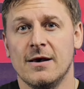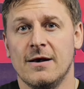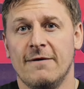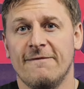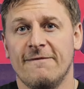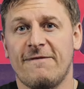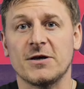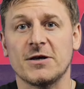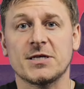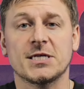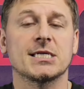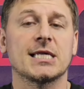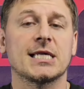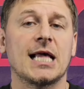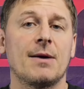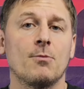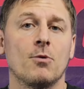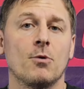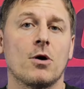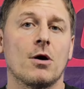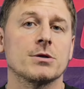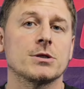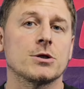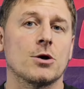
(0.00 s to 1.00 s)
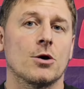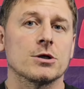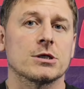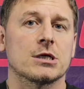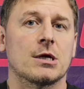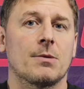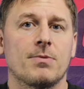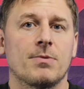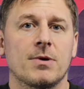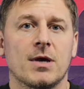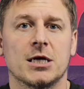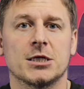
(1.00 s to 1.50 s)
Fastest lap will go to Oscar
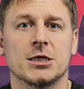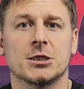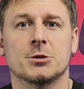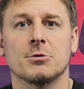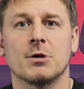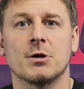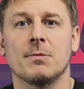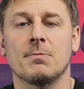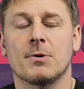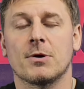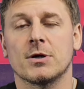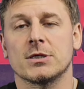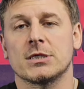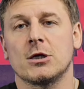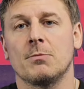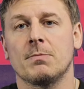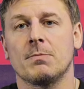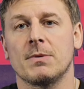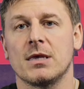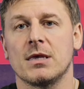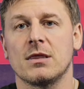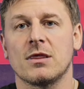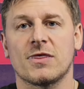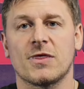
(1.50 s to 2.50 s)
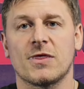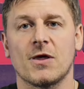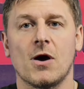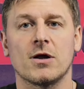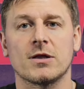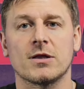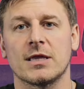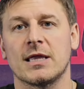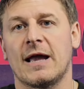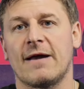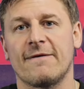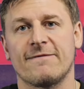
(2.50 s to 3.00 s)
Piastri because he'll be in 3rd
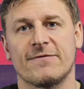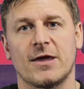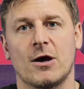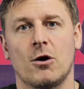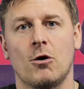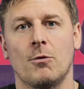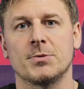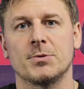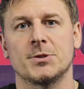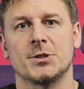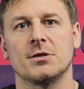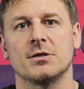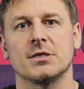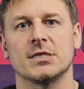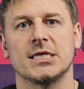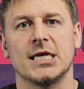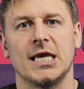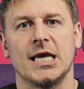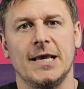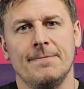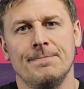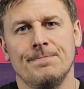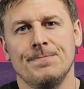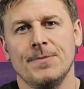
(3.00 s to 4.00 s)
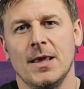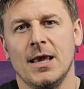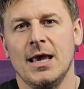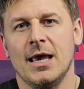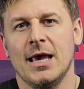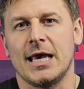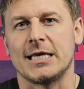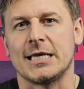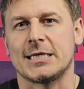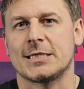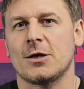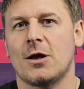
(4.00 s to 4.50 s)
and have that opportunity.
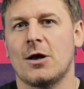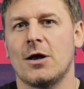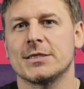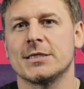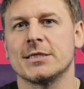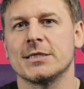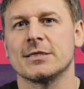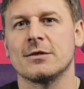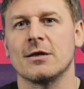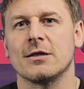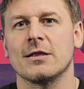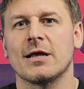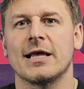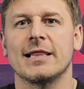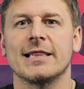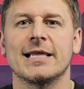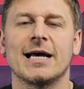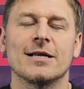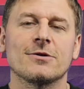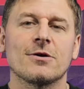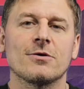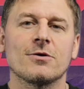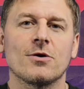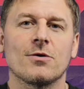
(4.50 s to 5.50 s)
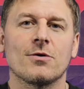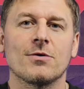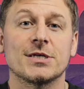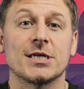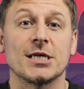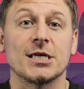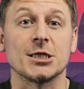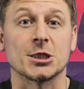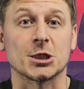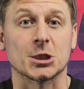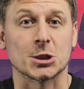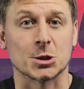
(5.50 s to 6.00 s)
It's starting to look like Lando Norris
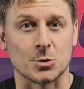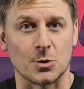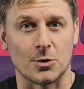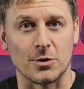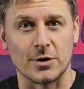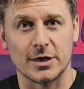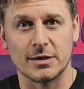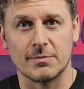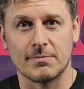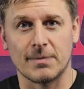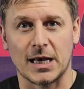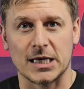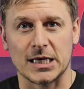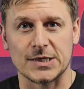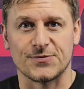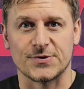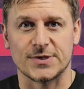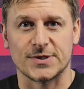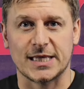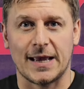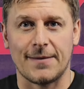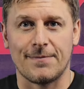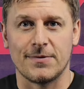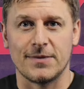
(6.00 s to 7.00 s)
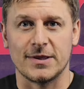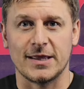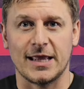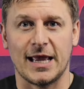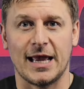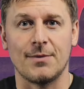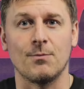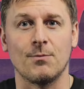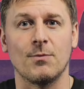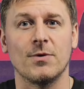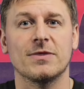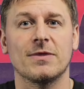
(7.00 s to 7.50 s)
is stronger than Max Verstappen,
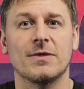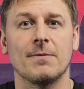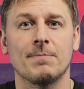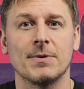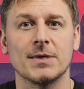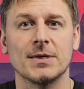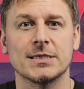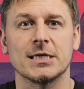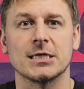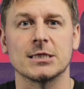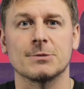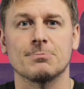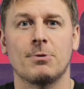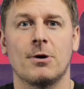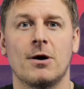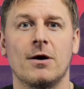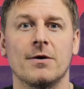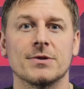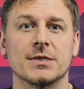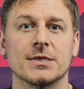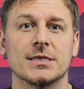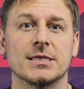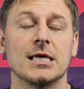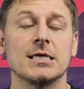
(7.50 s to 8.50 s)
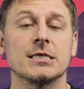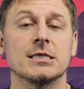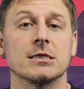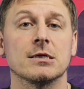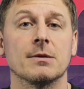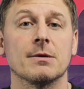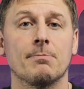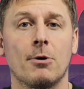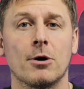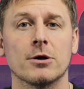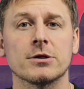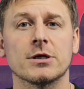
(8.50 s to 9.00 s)
and with the business part of the season
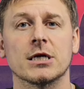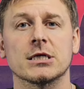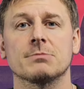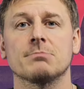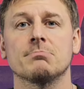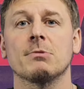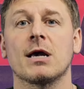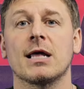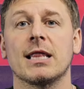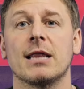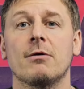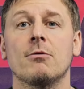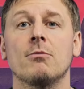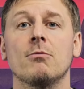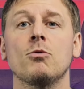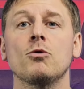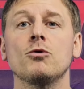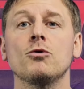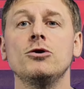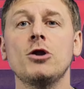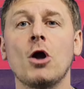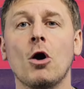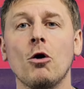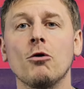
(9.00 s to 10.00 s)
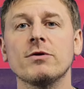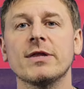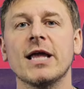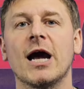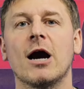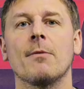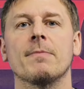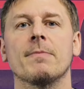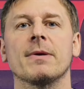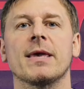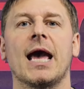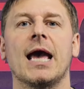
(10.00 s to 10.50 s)
upon us, McLaren will no
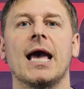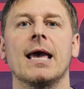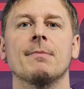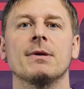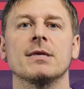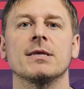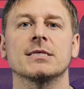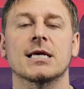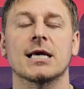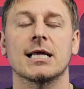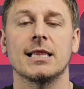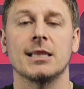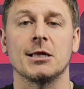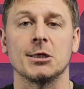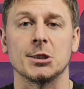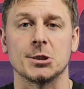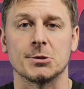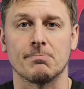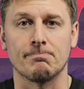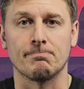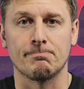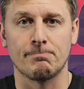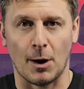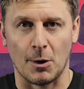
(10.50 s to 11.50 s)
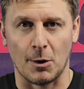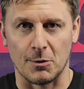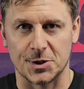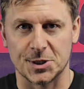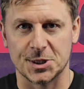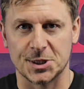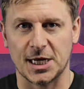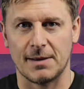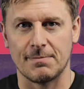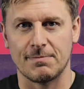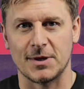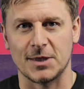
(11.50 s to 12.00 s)
doubt be aiming to clinch both
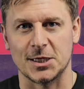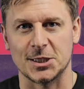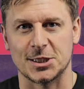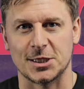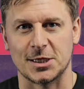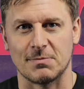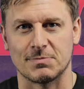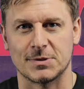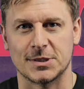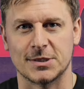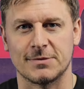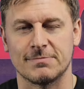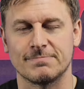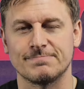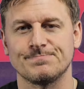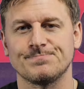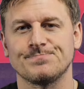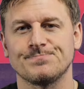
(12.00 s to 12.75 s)
championships.